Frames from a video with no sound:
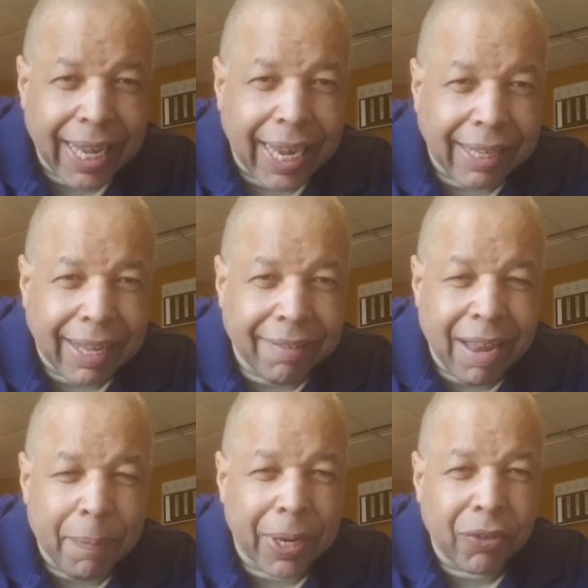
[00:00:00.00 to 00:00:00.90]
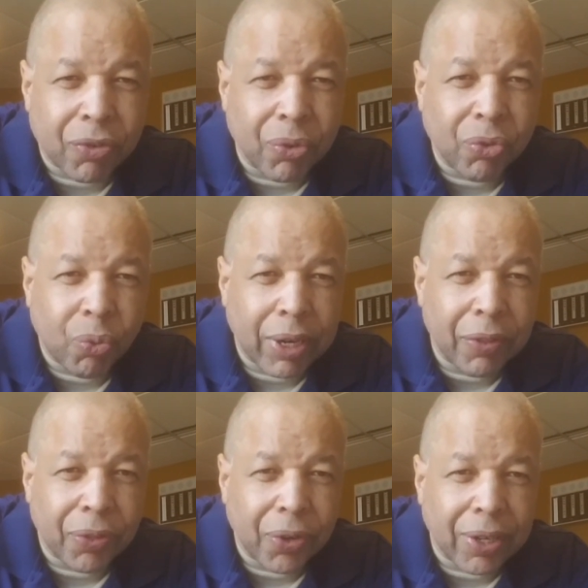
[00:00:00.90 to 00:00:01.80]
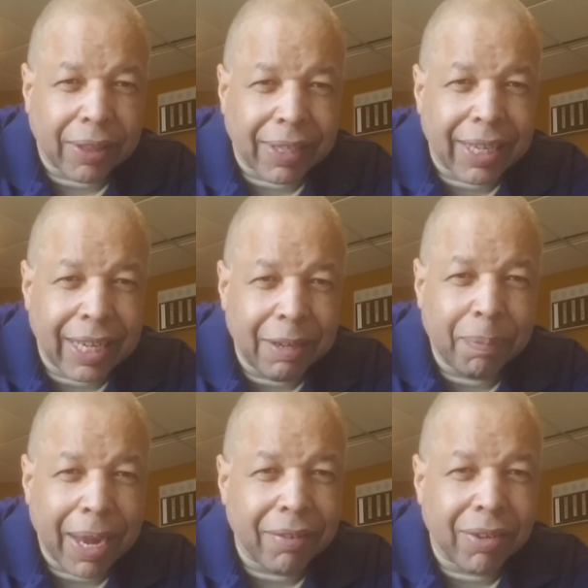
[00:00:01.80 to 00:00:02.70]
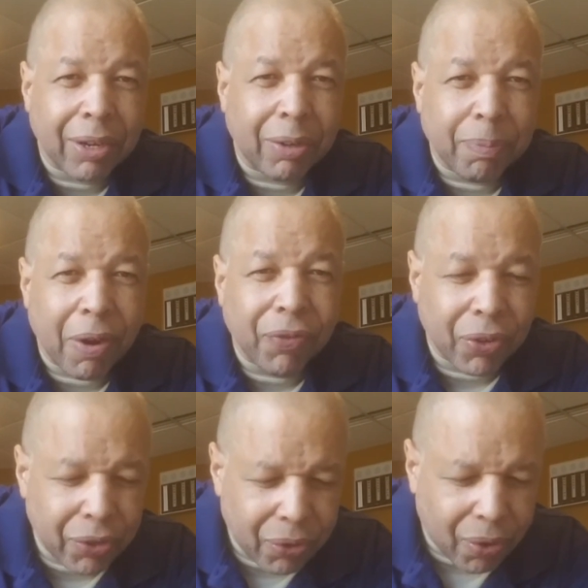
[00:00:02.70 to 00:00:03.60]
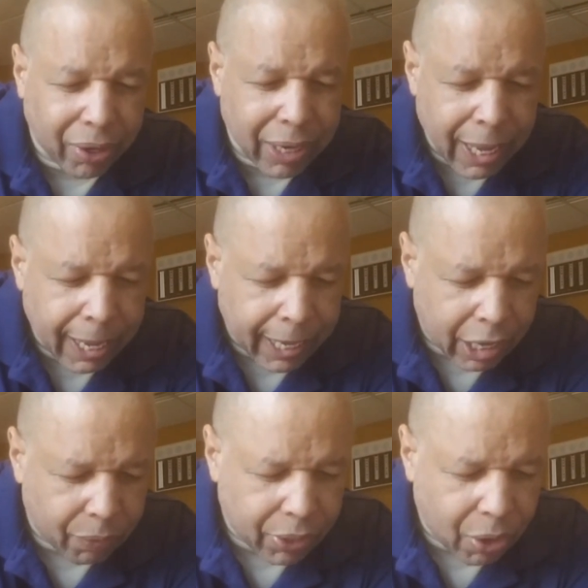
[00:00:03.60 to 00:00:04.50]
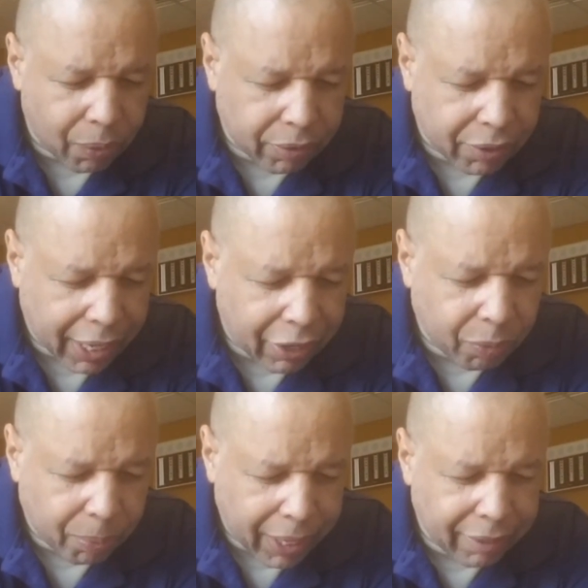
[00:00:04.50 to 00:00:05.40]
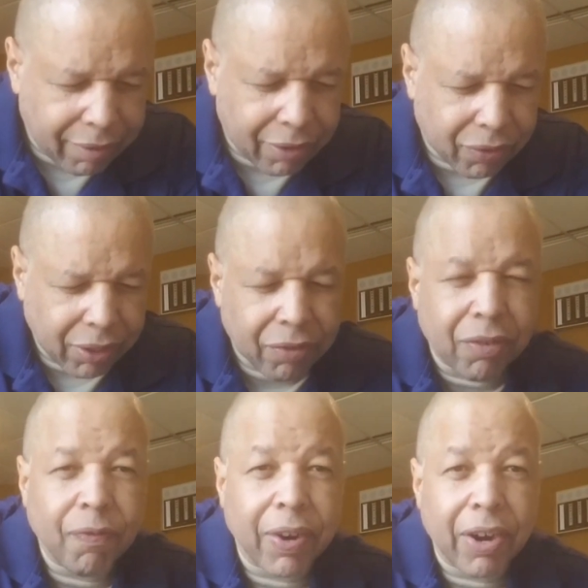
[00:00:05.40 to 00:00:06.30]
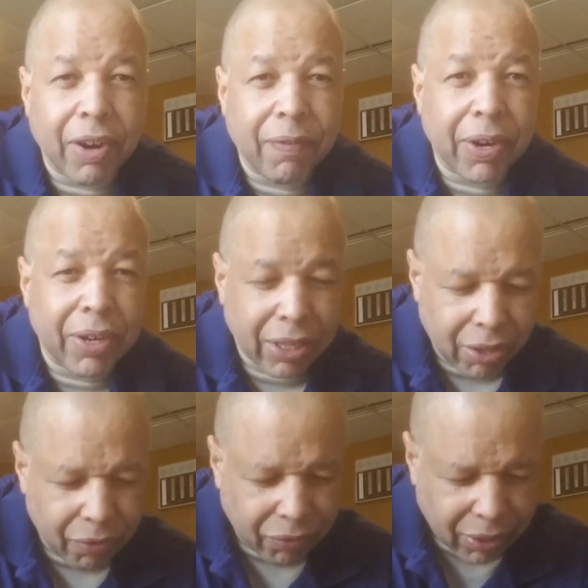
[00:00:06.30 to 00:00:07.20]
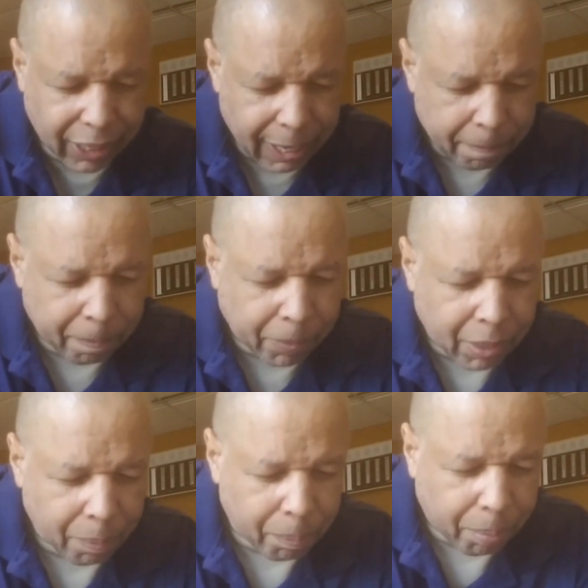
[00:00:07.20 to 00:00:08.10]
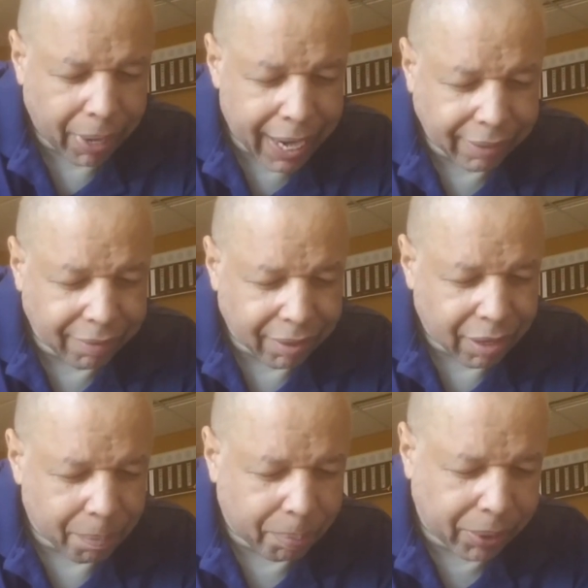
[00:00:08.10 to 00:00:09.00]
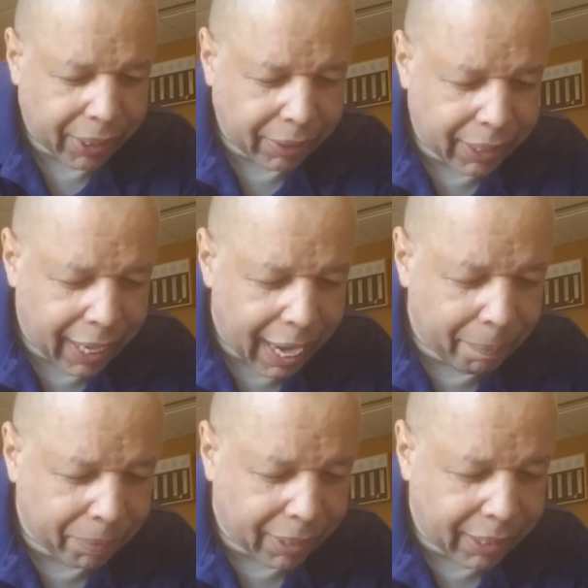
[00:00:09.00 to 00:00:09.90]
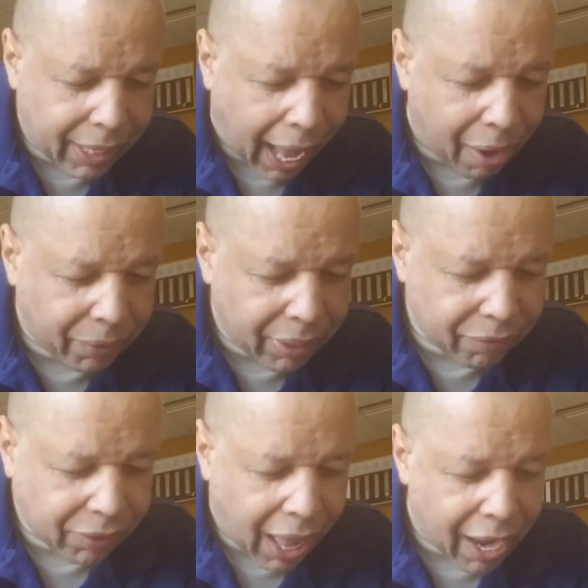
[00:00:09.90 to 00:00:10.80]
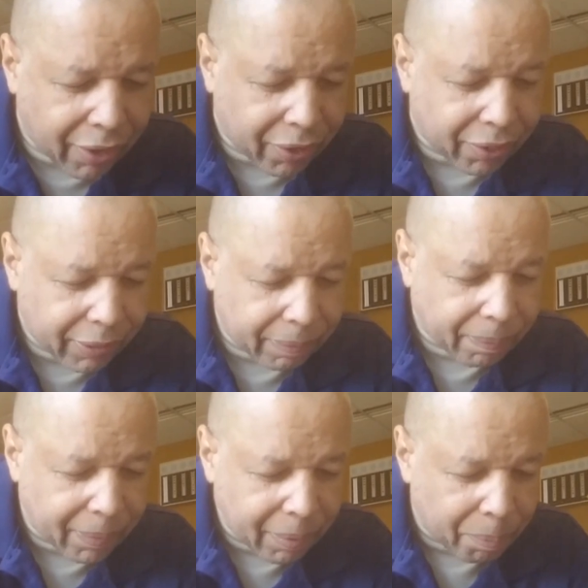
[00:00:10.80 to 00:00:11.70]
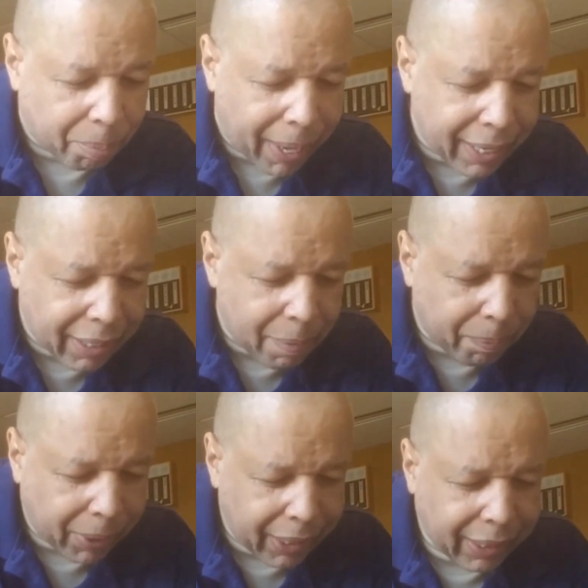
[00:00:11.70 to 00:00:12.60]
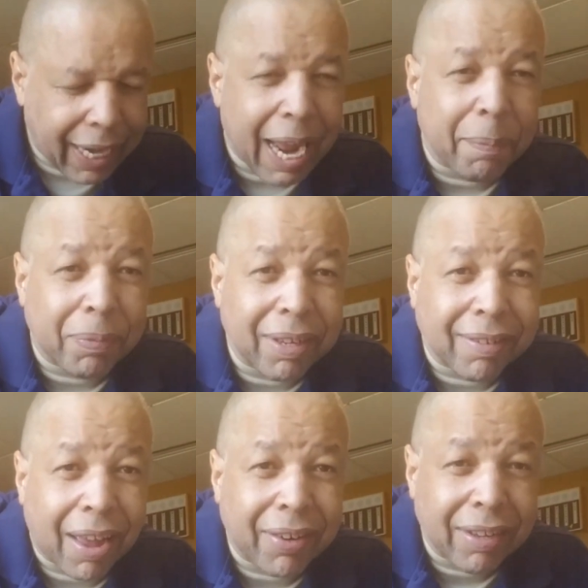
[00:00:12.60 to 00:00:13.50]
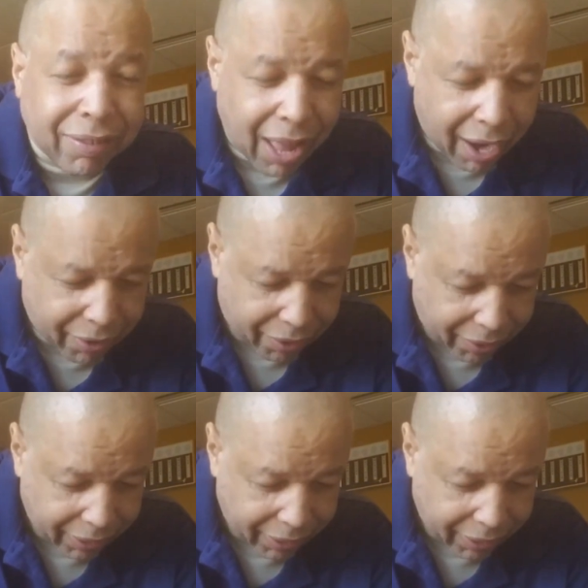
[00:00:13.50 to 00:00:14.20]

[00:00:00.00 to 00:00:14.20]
and that's happening June 23rd at the Key Bank Center in Buffalo, New York. Here we go with today's Brain Teaser. Listen very, very closely. Brent completely emptied out his locker. Brent completely empties out his locker.